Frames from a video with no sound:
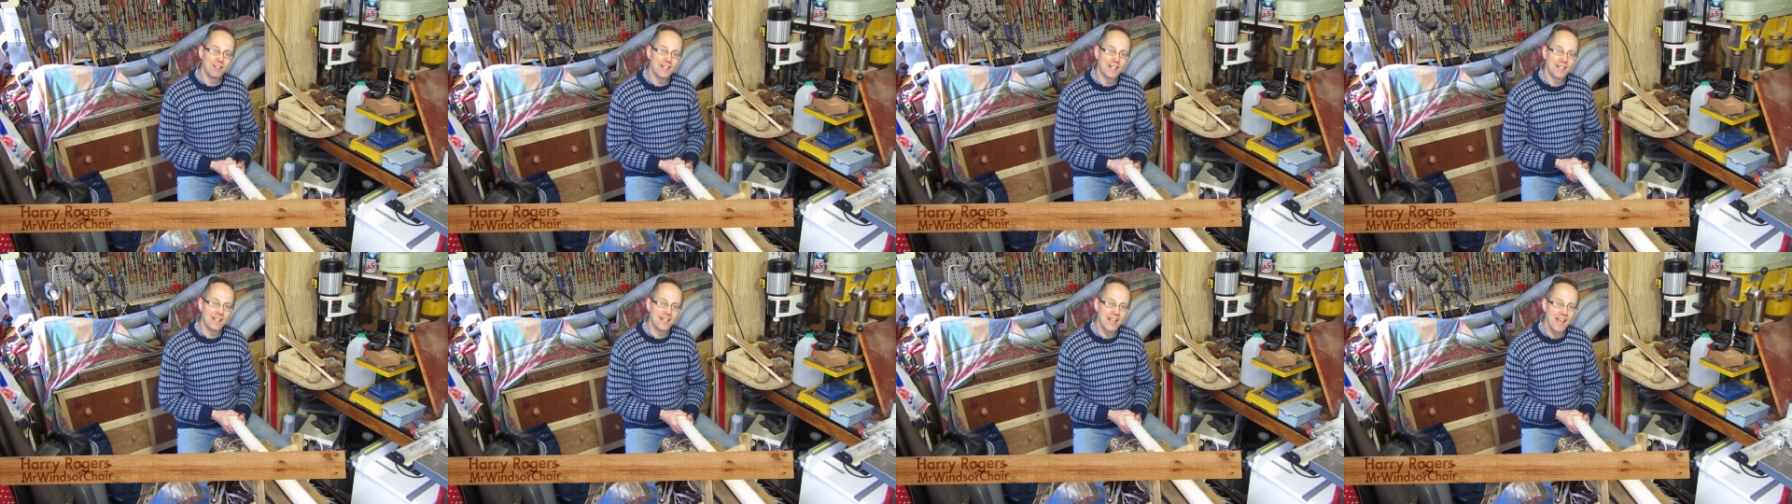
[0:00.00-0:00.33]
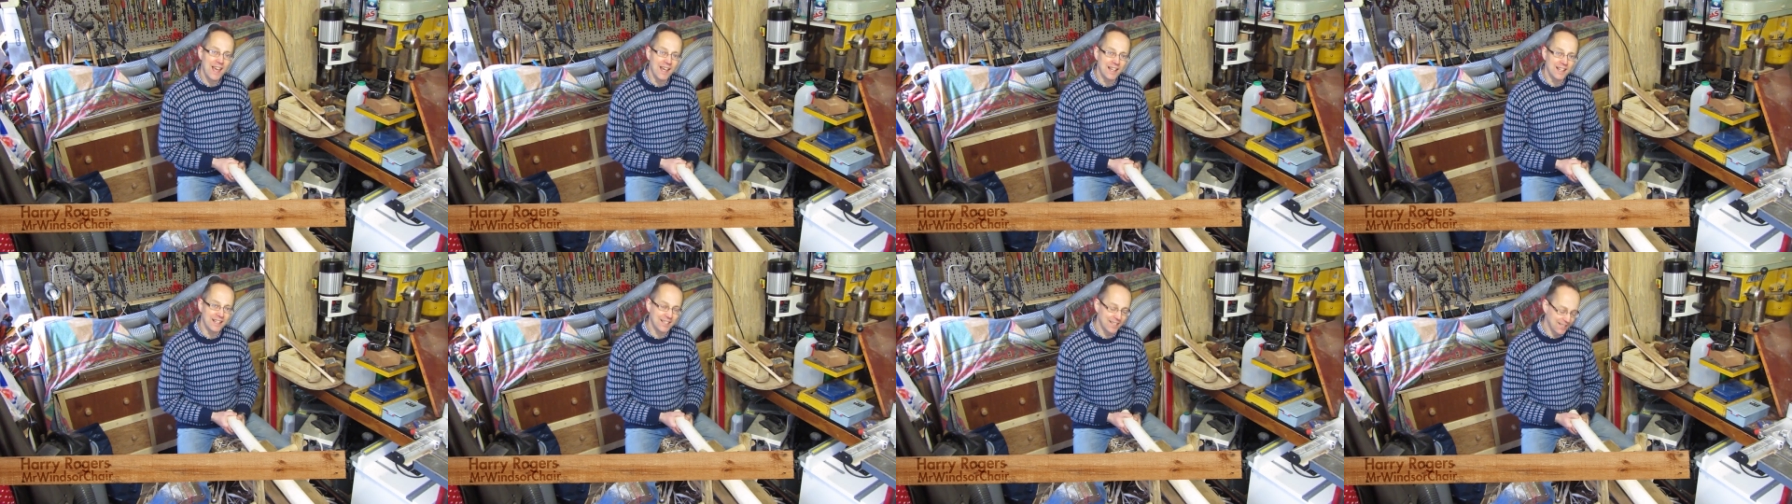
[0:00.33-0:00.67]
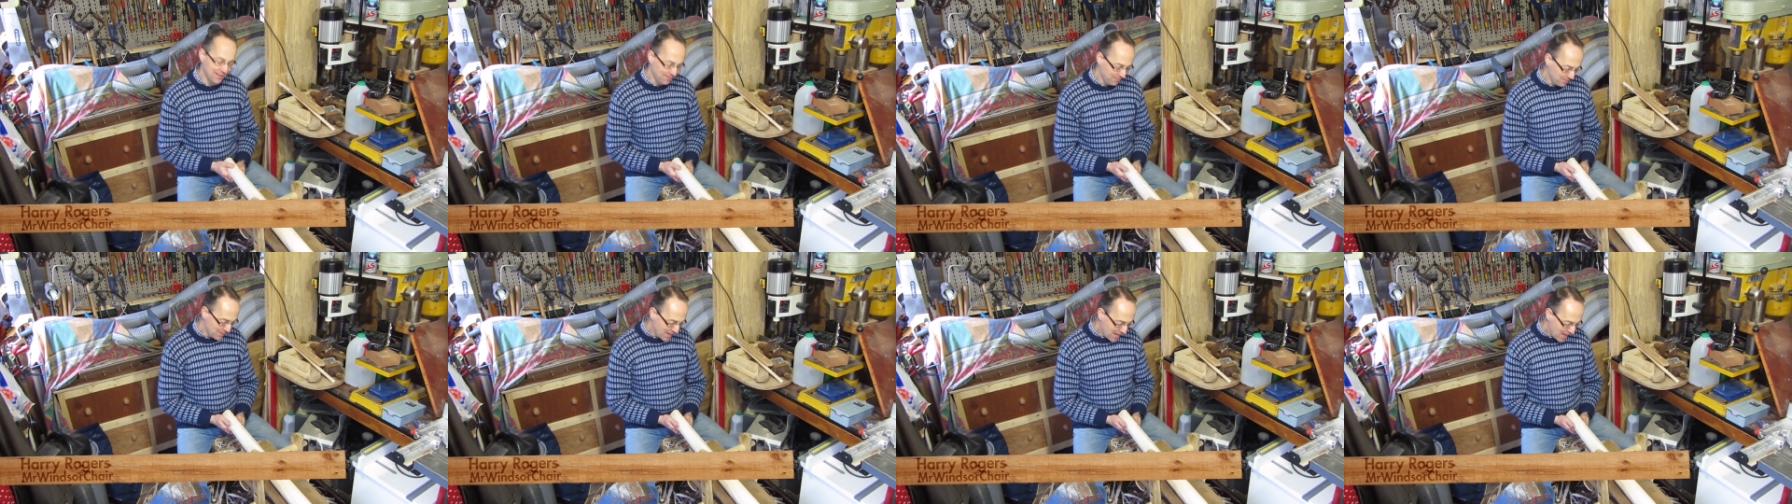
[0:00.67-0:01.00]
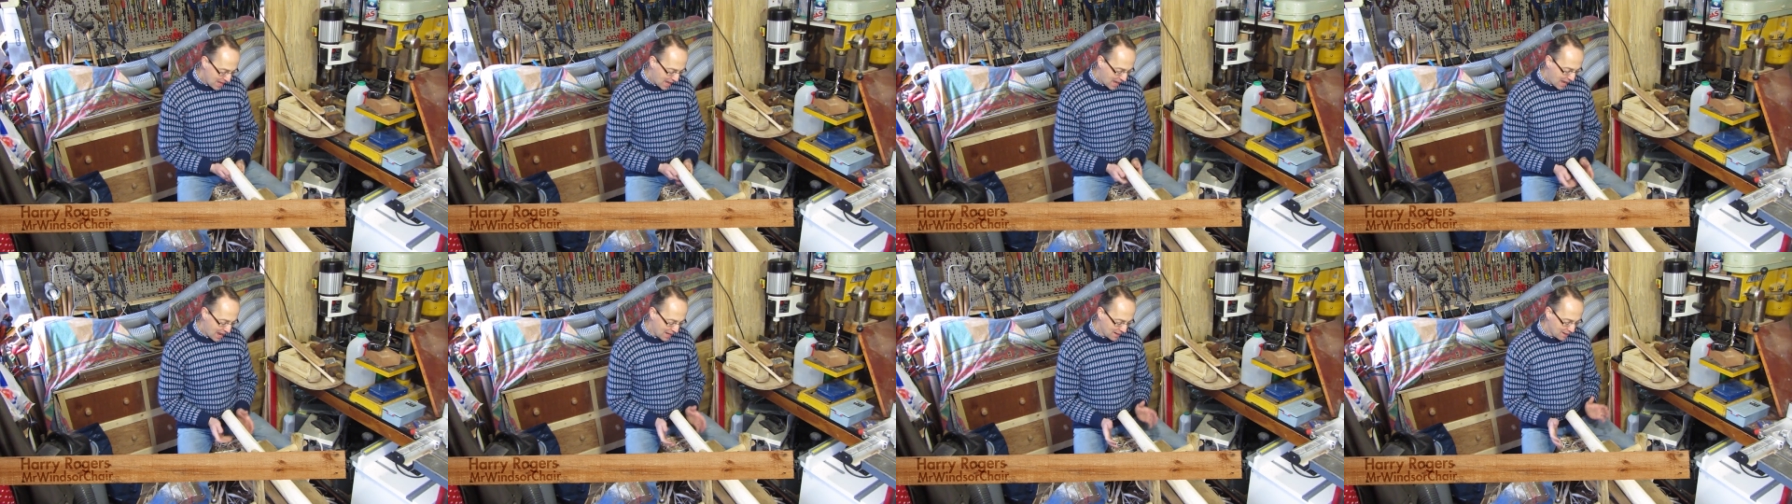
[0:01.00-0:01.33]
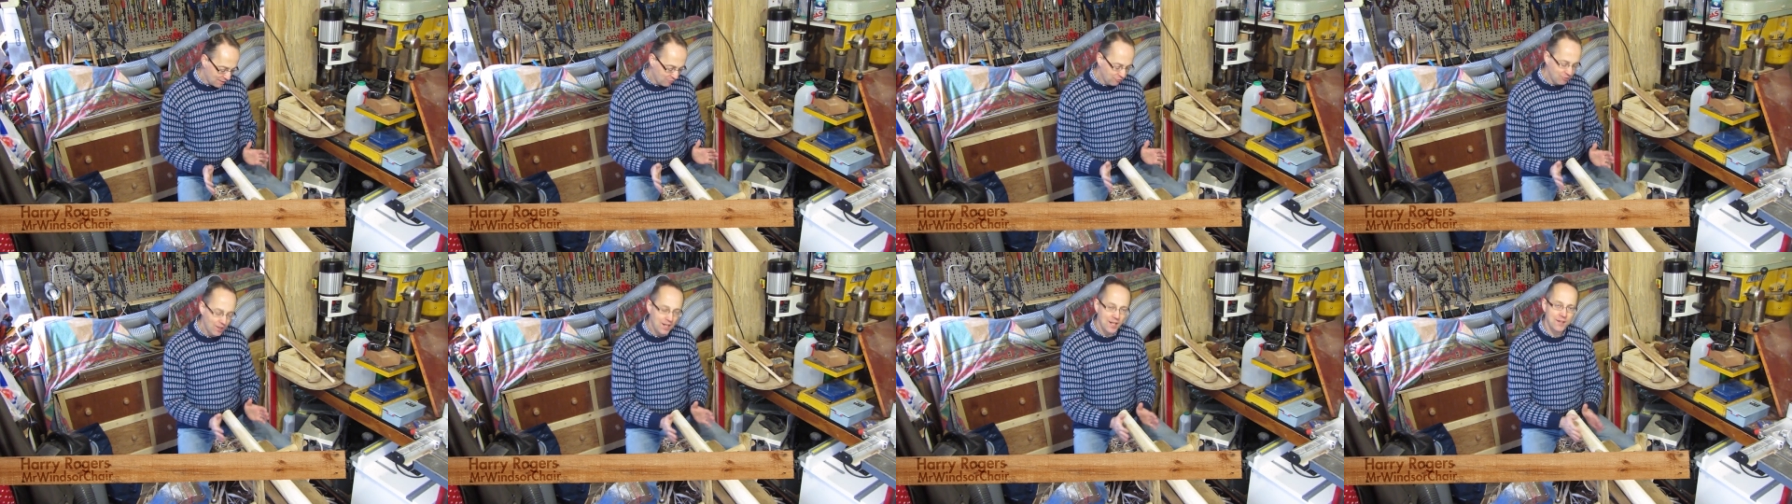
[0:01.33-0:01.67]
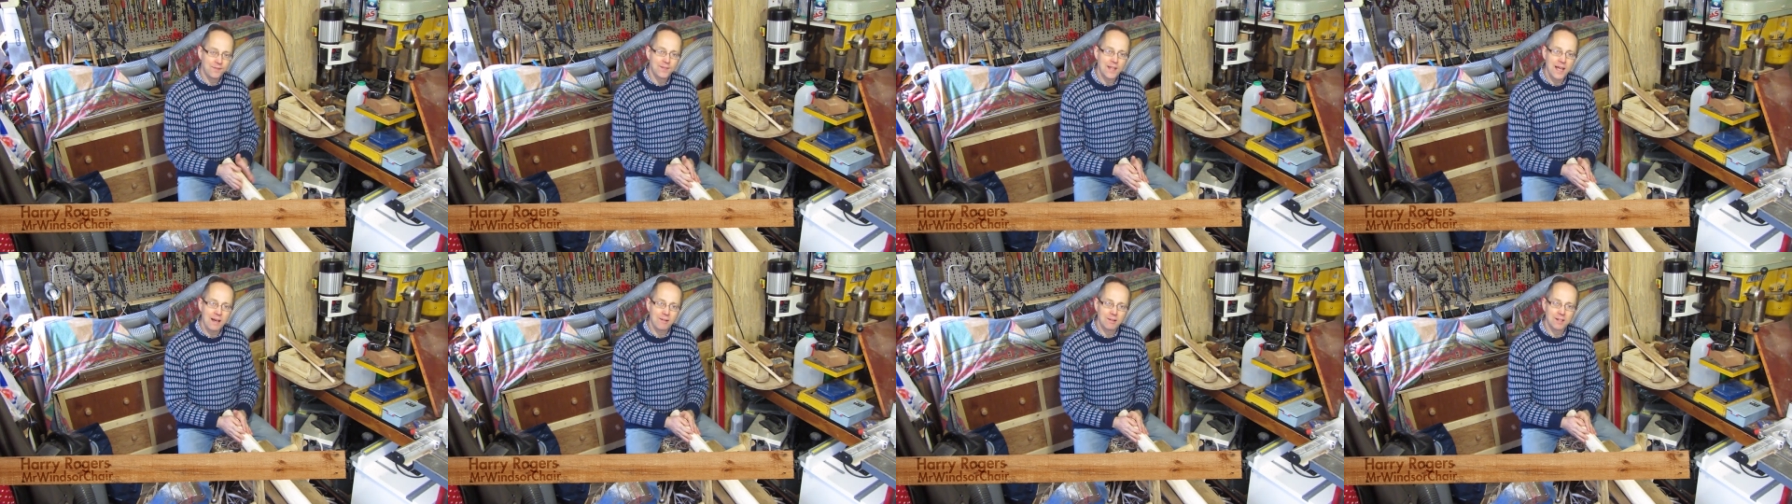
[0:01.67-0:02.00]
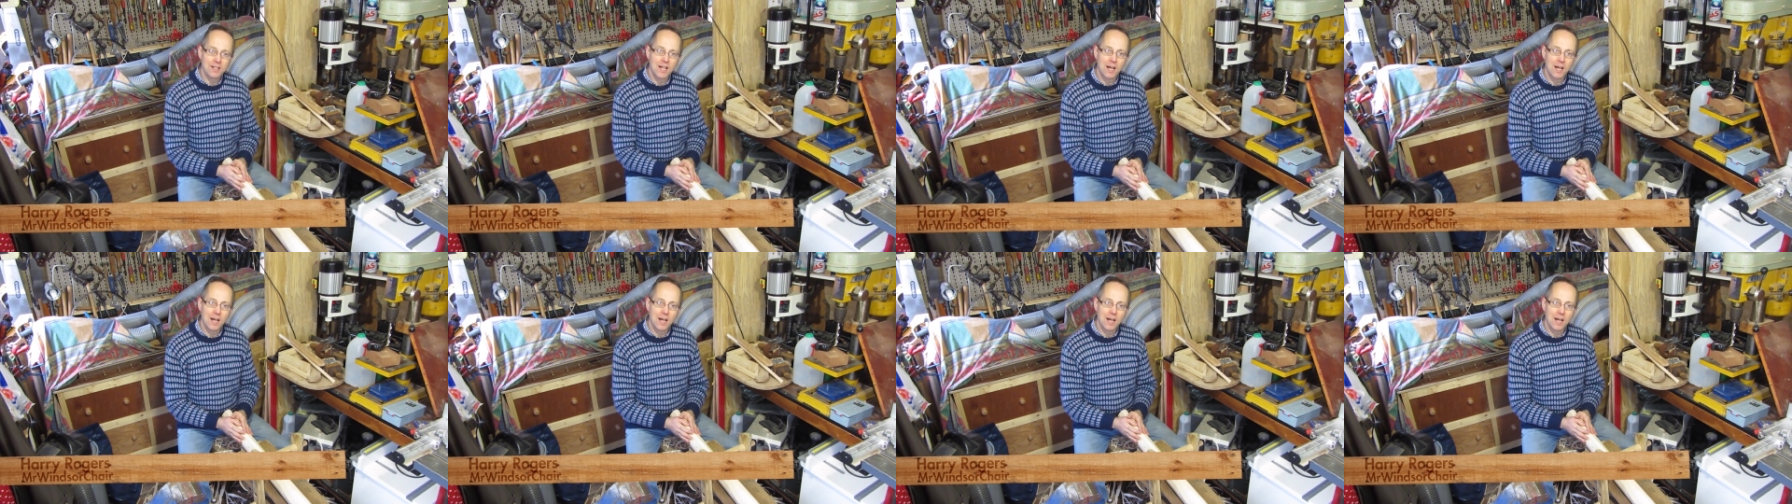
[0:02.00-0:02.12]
rear legs, and I've rived out